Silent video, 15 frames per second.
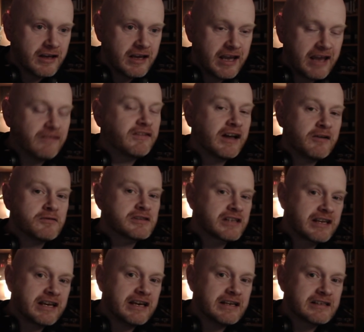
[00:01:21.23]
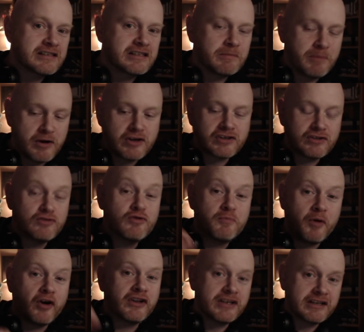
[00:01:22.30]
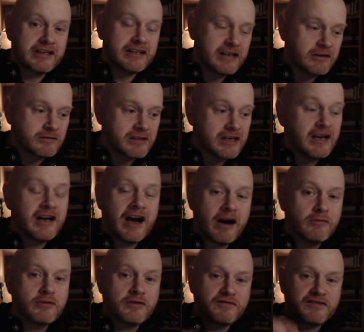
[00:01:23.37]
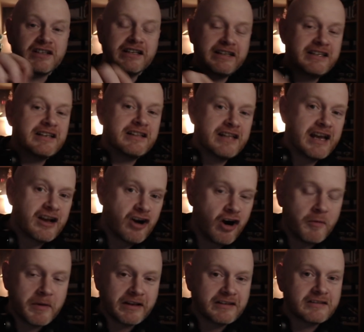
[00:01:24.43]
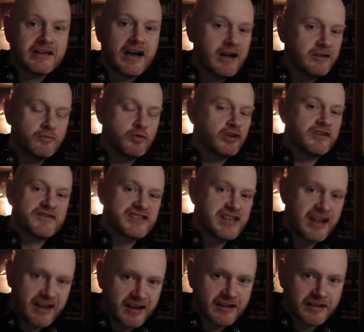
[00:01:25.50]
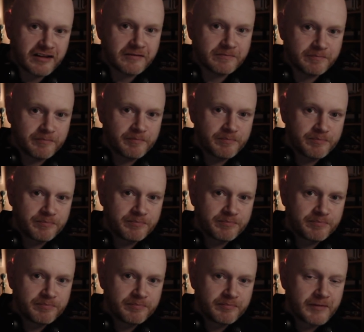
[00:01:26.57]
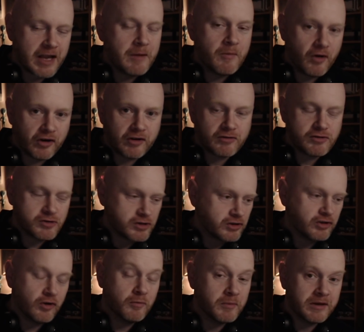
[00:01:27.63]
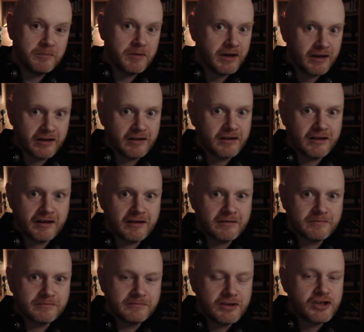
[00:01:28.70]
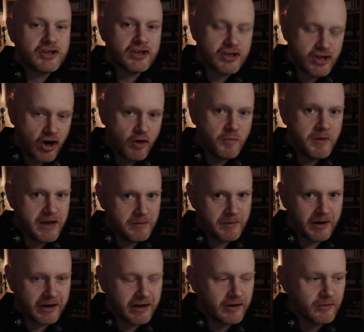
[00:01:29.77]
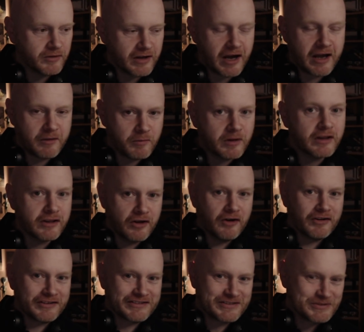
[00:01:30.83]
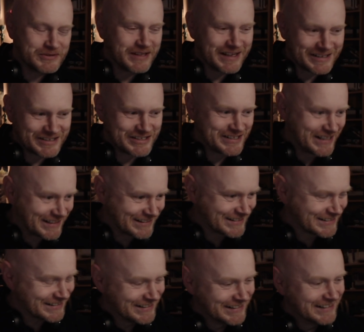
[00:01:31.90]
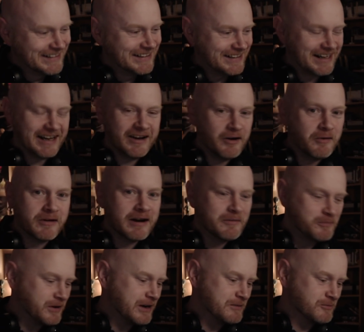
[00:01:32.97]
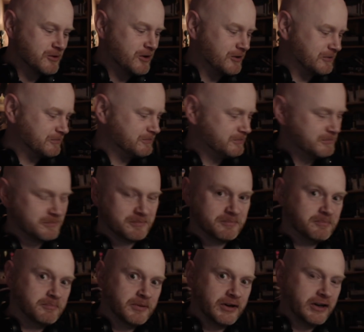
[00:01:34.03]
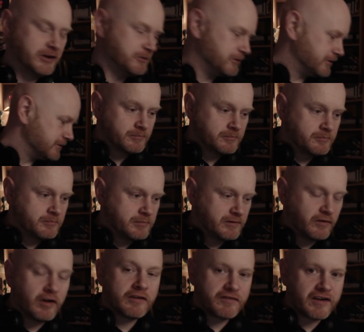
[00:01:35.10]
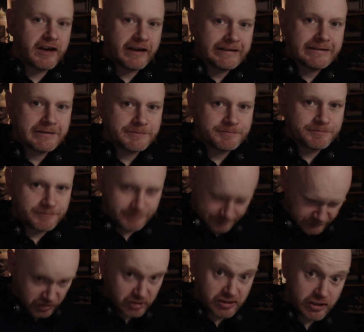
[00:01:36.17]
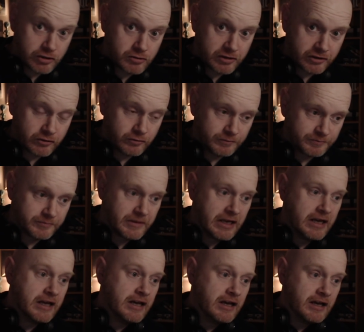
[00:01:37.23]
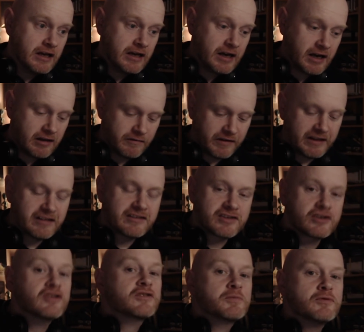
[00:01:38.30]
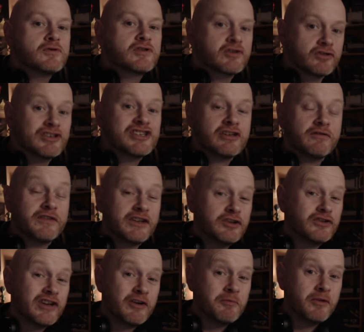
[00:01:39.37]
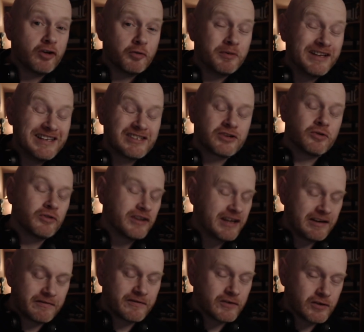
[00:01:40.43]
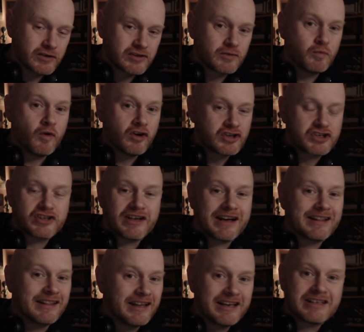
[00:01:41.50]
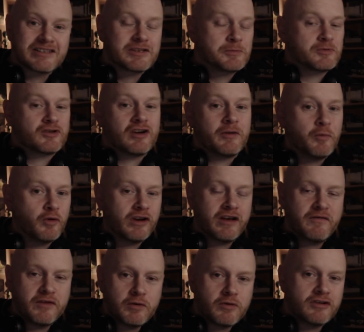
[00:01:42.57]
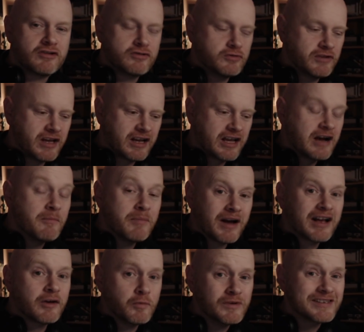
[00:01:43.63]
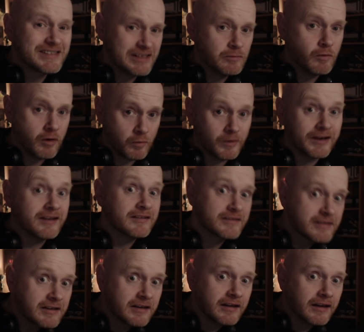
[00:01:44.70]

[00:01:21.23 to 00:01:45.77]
If that was the case, the person who pointed it out, I would have deleted their comment and wouldn't have said anything. Come on now, you should know me better than that. You should know me by now that I will not do that shit. I own up when I'm wrong. But anyway, before I forget, because I usually do, I have linked Sir Spook's original video down below. Please go there first, watch that, like and subscribe, whatever you want to do, then come back and we'll see what we can see.